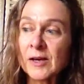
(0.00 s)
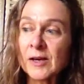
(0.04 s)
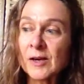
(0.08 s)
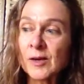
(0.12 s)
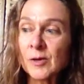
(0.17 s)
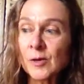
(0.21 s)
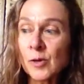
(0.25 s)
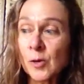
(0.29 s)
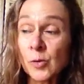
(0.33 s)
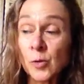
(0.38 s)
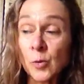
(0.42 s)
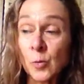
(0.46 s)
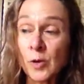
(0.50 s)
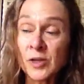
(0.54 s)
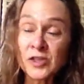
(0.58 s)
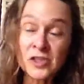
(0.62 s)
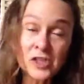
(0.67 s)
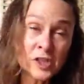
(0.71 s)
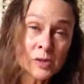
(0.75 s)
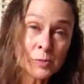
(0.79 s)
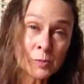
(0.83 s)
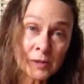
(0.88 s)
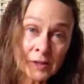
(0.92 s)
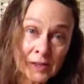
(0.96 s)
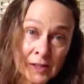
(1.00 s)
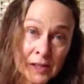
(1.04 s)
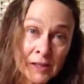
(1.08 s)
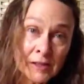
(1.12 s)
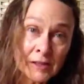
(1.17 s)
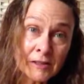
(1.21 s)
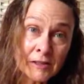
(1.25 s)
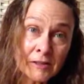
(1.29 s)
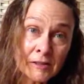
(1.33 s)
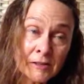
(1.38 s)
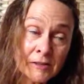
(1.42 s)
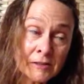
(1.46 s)
The witches were
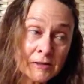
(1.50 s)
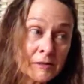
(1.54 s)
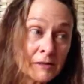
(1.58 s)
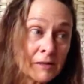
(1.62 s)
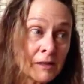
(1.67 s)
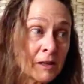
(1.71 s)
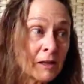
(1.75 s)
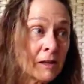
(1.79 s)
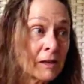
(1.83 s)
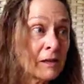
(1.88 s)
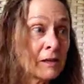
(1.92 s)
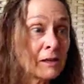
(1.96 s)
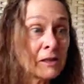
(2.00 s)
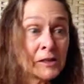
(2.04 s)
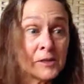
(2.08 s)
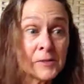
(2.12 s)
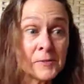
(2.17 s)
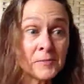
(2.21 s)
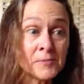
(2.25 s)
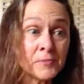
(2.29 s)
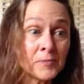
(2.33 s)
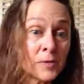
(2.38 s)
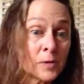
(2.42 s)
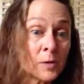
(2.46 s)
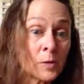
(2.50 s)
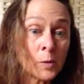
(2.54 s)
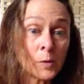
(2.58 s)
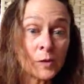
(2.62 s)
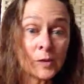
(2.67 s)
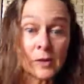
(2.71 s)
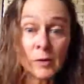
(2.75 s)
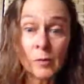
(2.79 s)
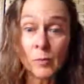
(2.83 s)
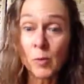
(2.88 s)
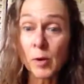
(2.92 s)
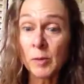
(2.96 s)
killed.
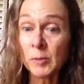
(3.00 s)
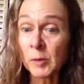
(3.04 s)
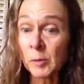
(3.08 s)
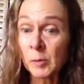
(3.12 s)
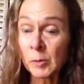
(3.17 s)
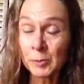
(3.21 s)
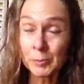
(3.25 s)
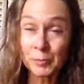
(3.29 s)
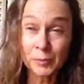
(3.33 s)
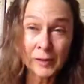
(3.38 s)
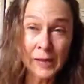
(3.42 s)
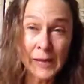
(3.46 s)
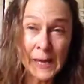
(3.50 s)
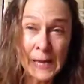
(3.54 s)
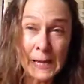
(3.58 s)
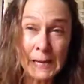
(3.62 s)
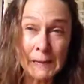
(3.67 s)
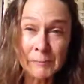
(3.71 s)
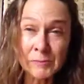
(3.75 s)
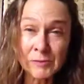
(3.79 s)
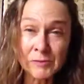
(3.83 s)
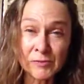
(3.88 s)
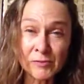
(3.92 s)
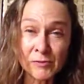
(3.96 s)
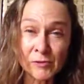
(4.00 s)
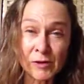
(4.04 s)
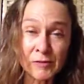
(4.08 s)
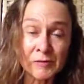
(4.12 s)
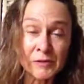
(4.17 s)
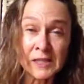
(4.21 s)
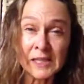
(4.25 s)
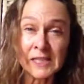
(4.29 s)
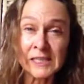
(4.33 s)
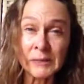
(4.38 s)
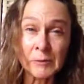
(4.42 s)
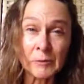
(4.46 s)
The women were blamed for
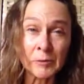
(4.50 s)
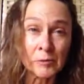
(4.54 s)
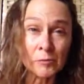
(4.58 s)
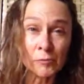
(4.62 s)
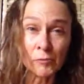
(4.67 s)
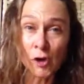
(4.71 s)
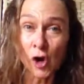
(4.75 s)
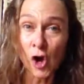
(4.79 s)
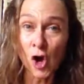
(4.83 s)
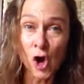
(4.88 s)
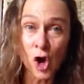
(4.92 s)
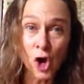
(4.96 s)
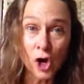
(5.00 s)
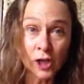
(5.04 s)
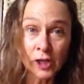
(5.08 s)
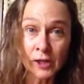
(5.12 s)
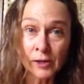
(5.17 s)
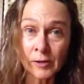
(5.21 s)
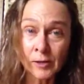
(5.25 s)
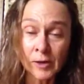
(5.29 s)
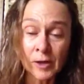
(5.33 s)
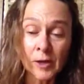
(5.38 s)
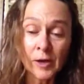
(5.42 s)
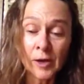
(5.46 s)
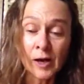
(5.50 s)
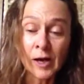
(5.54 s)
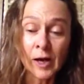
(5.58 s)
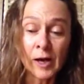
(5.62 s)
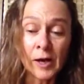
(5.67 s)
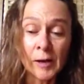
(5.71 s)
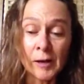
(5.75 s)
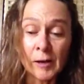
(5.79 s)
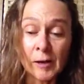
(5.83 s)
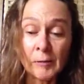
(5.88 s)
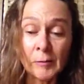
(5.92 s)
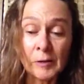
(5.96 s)
everything that went wrong
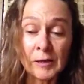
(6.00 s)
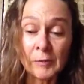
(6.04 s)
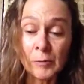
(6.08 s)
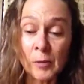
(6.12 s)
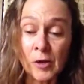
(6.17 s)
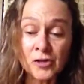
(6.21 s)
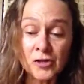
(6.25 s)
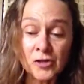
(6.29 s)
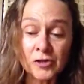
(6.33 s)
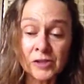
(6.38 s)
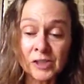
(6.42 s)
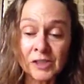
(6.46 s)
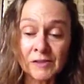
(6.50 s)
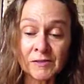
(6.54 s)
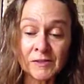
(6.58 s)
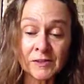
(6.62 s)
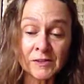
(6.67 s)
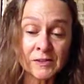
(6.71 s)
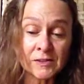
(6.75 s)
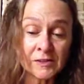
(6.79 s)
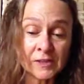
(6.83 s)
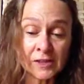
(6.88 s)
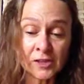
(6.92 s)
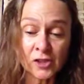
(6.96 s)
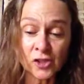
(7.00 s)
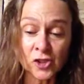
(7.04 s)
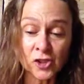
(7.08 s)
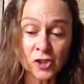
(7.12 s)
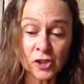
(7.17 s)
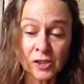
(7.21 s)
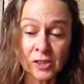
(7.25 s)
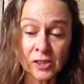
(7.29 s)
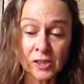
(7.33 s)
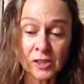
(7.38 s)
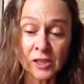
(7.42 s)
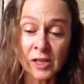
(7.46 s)
in Western
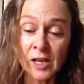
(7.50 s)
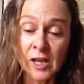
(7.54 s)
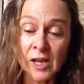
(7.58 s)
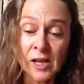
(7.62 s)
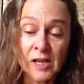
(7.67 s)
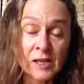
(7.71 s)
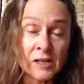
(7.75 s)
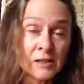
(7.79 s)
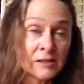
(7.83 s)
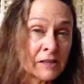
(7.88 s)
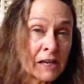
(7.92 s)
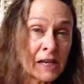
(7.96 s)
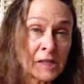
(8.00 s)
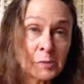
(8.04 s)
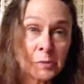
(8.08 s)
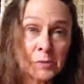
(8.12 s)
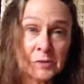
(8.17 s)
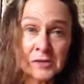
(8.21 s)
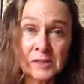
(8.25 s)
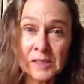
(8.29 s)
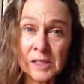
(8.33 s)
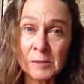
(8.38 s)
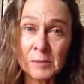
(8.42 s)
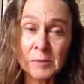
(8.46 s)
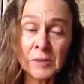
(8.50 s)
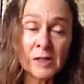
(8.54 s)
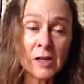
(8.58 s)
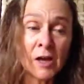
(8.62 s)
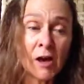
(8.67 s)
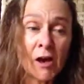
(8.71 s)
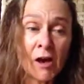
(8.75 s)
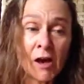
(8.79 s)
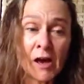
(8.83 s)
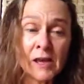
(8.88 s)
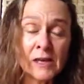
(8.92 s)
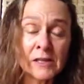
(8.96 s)
civilization. Sex was
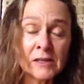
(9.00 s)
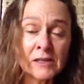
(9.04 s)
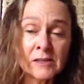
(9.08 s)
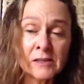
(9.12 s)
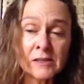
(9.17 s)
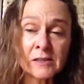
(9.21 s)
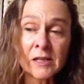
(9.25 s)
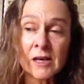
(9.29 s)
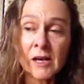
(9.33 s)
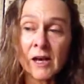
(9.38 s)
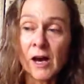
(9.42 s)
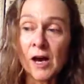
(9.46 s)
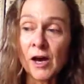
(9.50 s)
demonized.